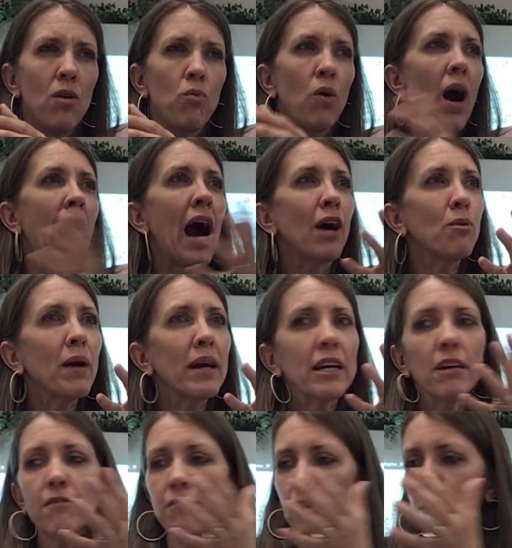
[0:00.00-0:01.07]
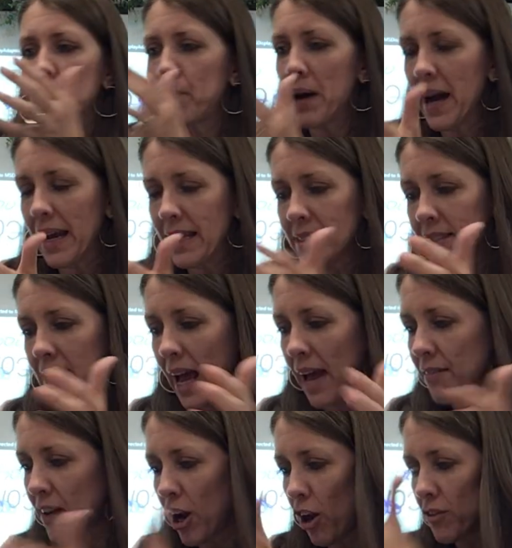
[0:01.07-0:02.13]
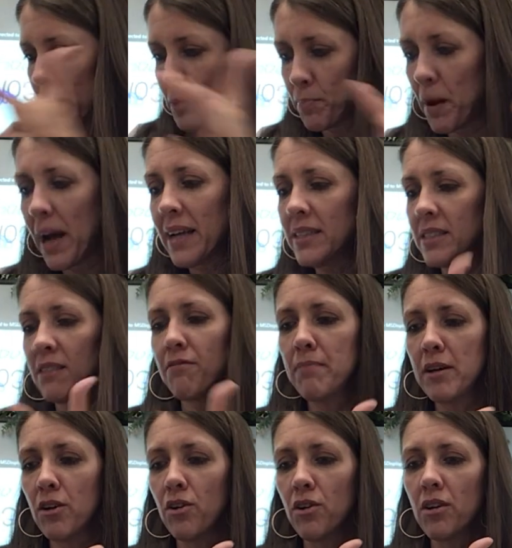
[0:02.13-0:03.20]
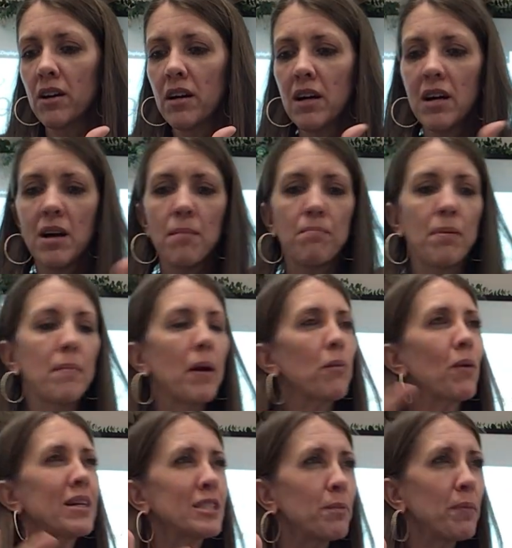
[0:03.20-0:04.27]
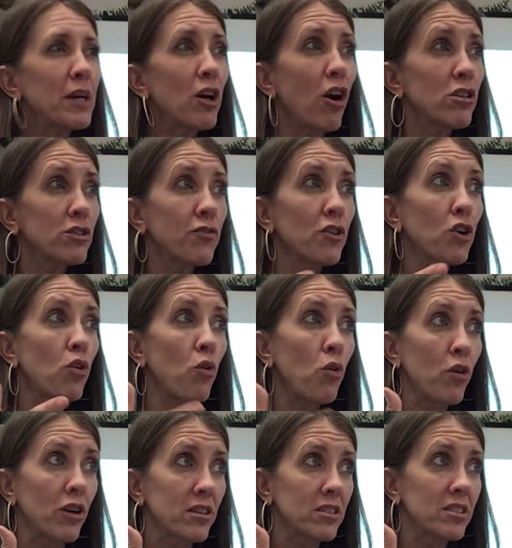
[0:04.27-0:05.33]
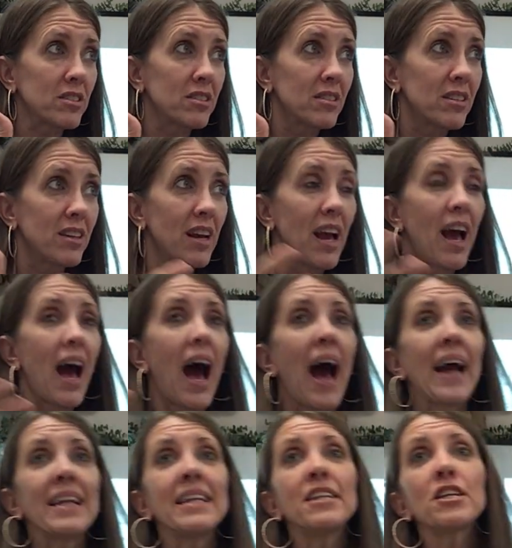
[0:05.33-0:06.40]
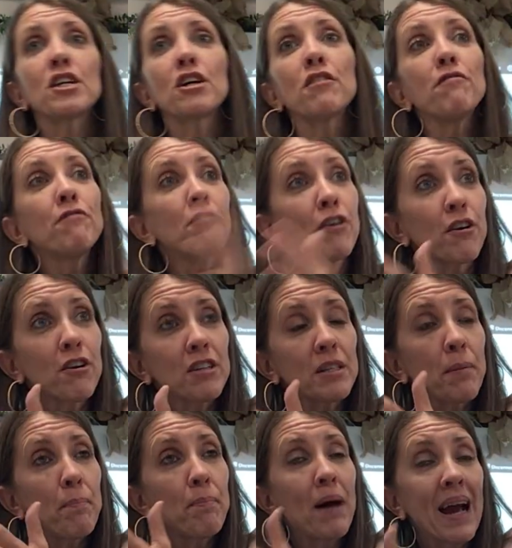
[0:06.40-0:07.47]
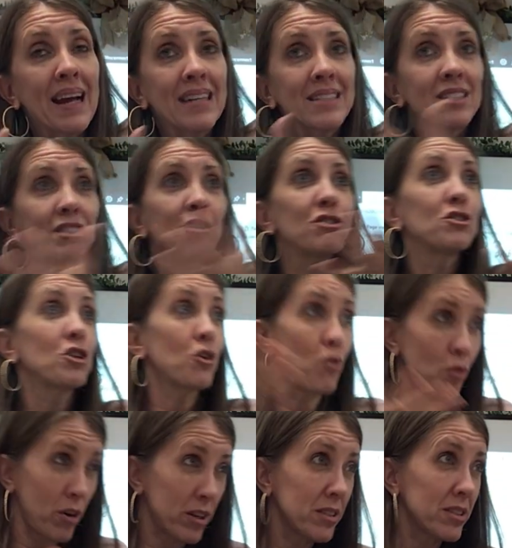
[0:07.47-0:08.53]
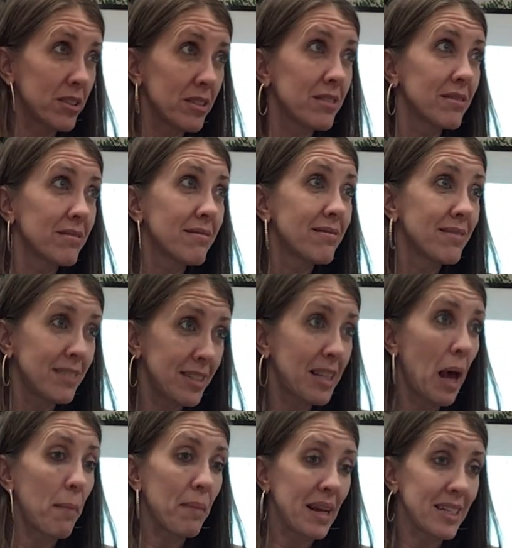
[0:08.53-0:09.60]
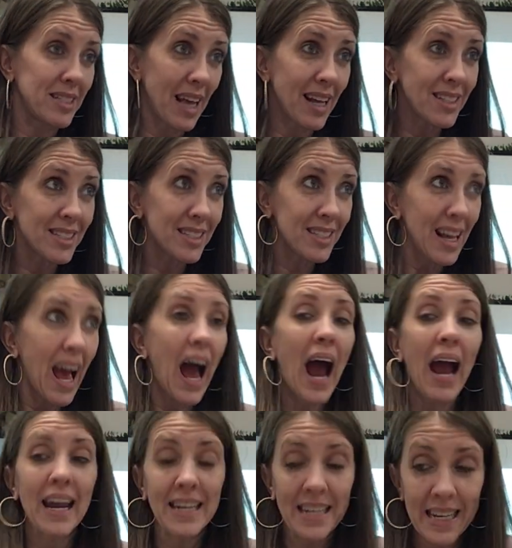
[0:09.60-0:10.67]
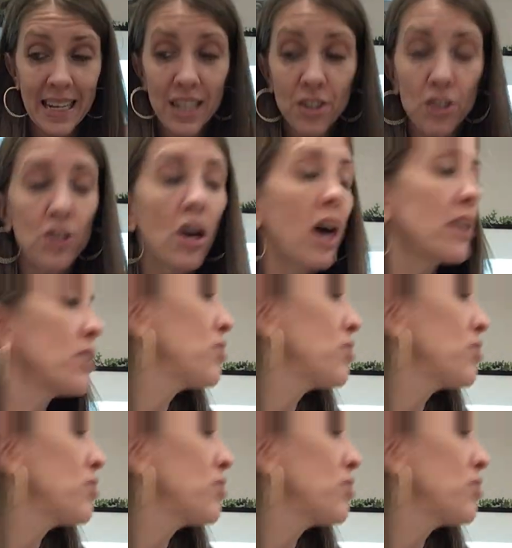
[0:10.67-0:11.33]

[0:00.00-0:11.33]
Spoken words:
Well, how do I convert pints? I've got all these pints of milk, but my recipe calls for quarts. I need to convert pints to quarts. Does that make sense? I need to know how to